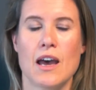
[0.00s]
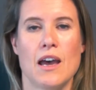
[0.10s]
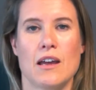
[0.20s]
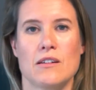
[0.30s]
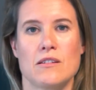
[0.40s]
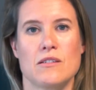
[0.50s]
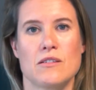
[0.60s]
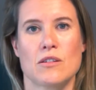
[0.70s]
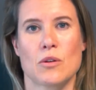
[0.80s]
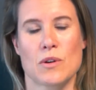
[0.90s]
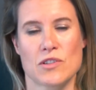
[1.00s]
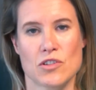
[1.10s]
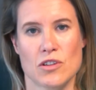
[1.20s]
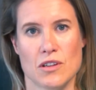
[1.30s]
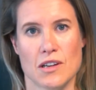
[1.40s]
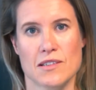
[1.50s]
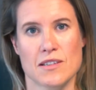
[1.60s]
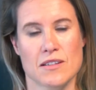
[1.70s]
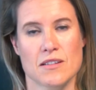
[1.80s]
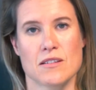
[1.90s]
and the question that
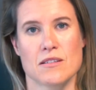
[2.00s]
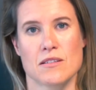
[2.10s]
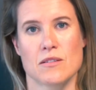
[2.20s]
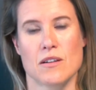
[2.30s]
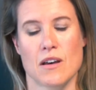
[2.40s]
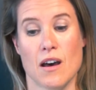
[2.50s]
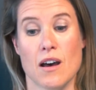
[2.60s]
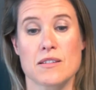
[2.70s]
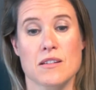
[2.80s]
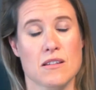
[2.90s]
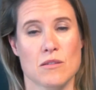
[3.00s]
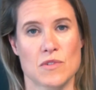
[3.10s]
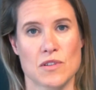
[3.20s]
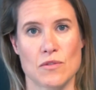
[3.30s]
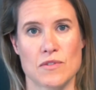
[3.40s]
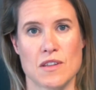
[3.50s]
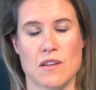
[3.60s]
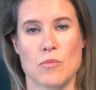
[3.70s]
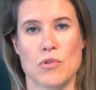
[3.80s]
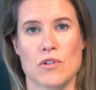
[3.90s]
assessors are asking themselves in
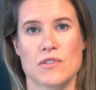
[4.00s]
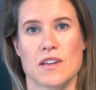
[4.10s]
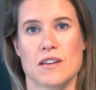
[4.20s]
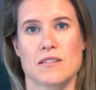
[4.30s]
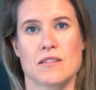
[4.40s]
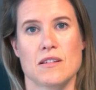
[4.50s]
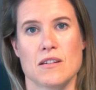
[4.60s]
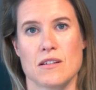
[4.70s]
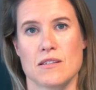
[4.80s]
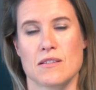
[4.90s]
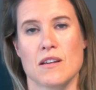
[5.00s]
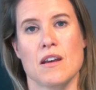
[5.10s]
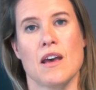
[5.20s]
that process is,